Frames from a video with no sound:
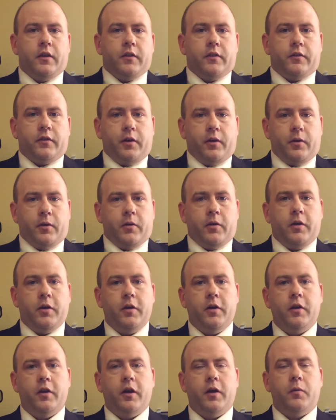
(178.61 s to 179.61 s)
So
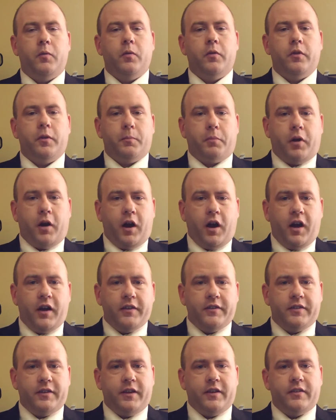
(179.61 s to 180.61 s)
the
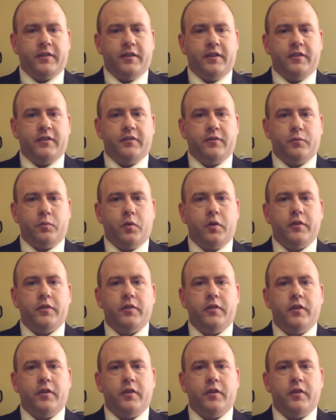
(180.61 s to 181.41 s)
process is, once